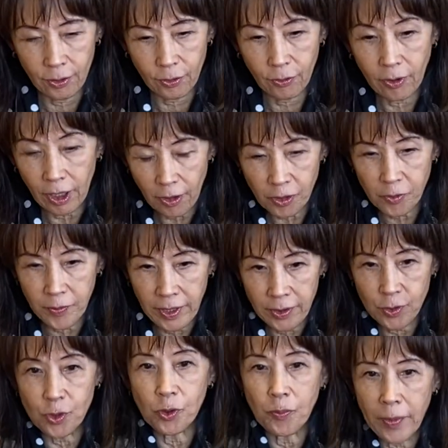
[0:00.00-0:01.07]
craftsmen
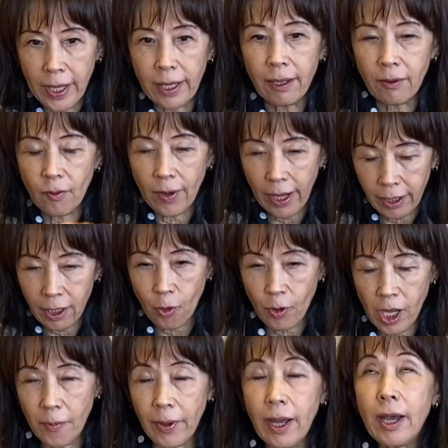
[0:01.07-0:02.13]
to make
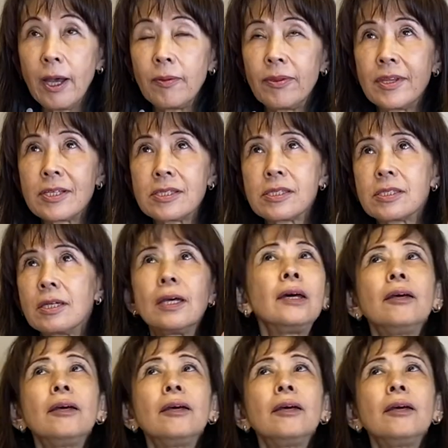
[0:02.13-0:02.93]
lacquerware, but just